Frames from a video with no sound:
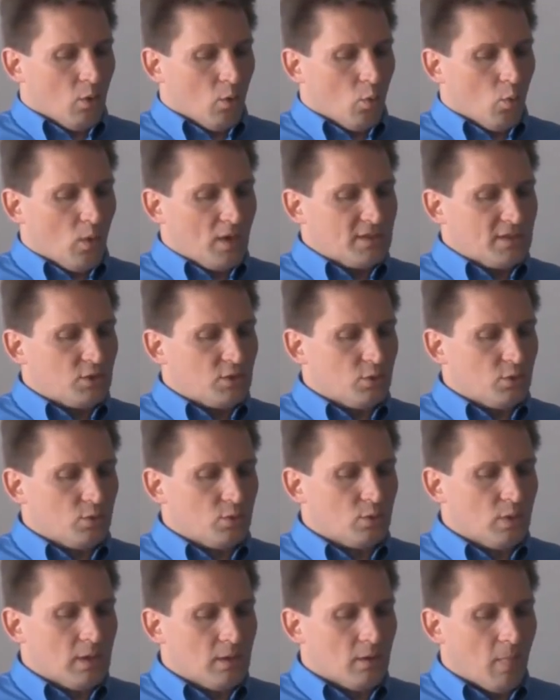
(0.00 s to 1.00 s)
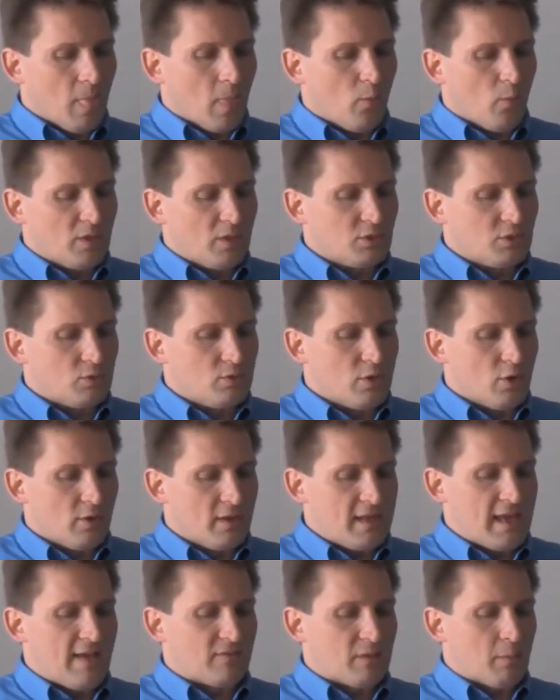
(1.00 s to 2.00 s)
Once you know that
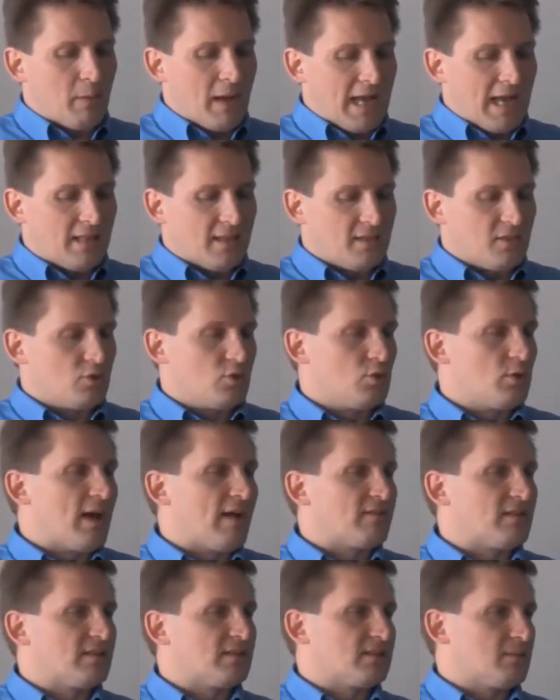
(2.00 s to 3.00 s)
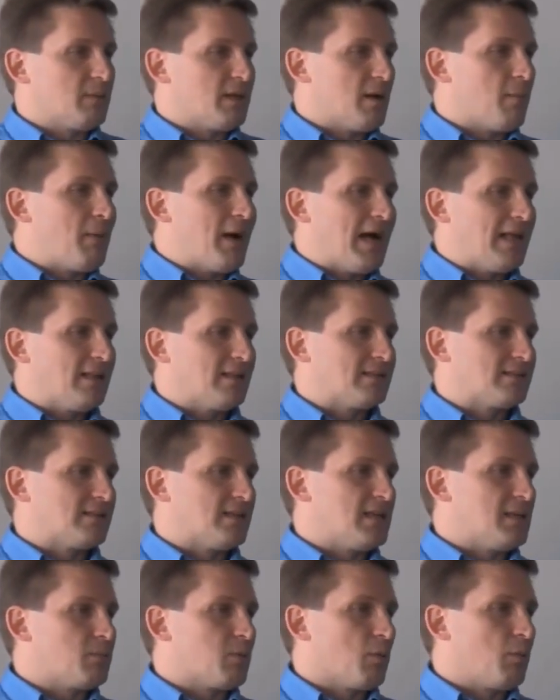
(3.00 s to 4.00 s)
you have to pilot, you do have to submit a pilot
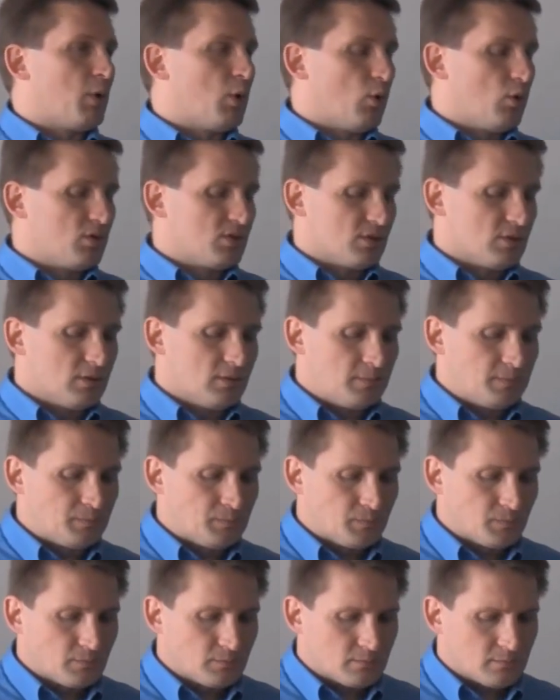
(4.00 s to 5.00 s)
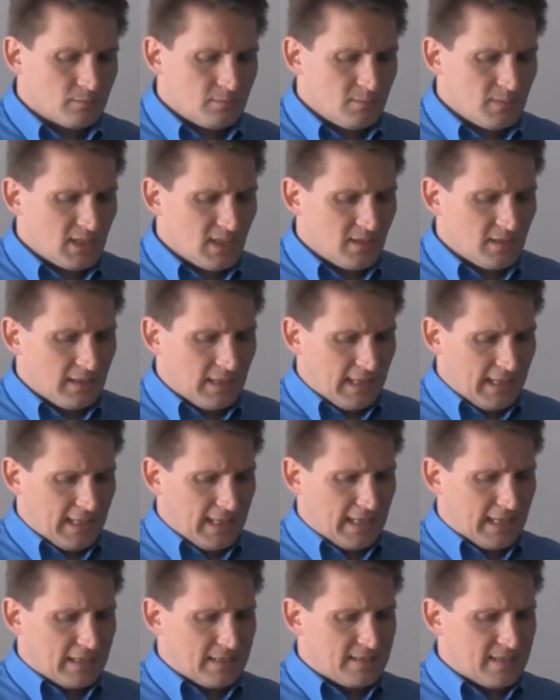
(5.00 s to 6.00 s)
study proposal.
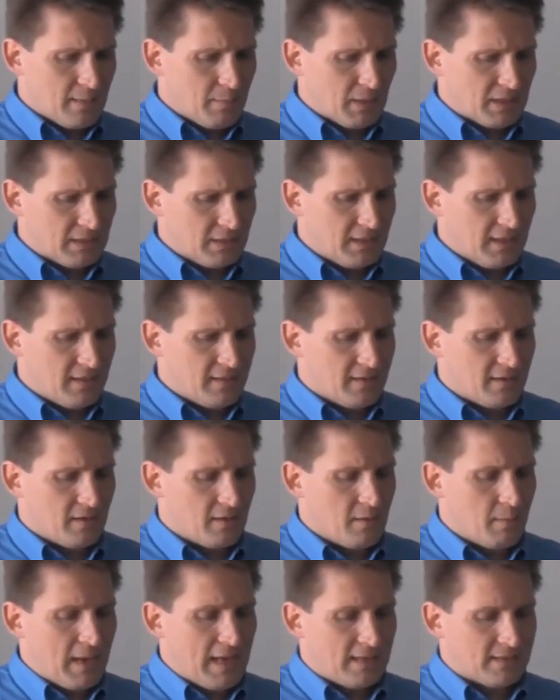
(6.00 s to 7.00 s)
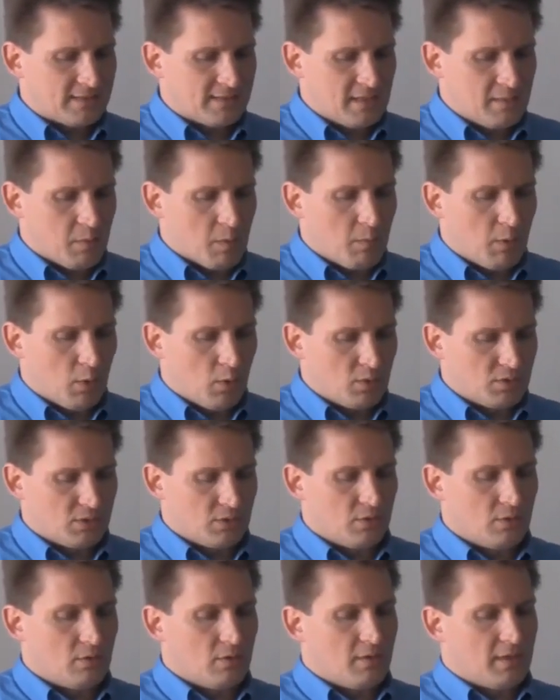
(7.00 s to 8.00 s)
And typically the pilot study
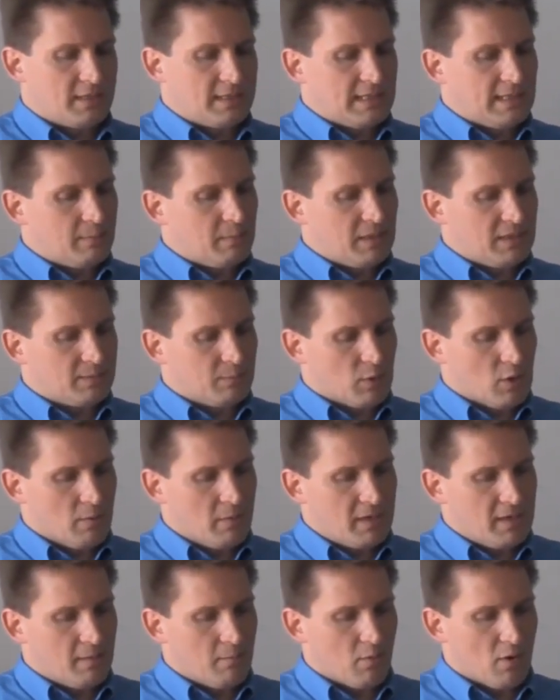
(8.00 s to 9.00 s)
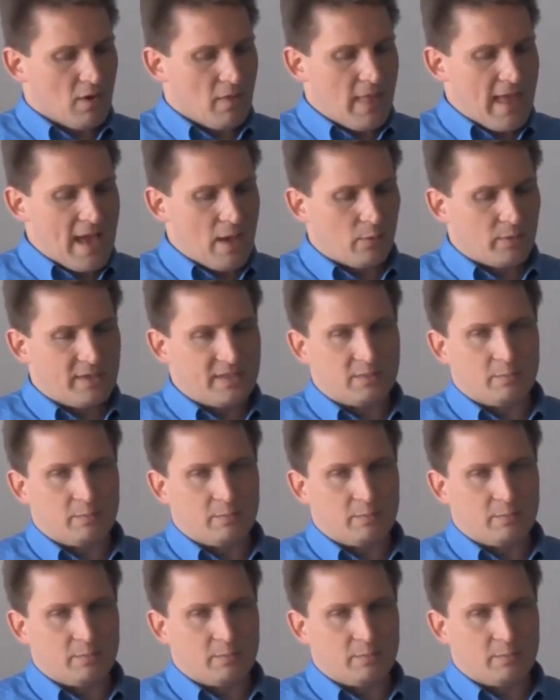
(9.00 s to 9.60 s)
proposal, the DEP's permit number on that one is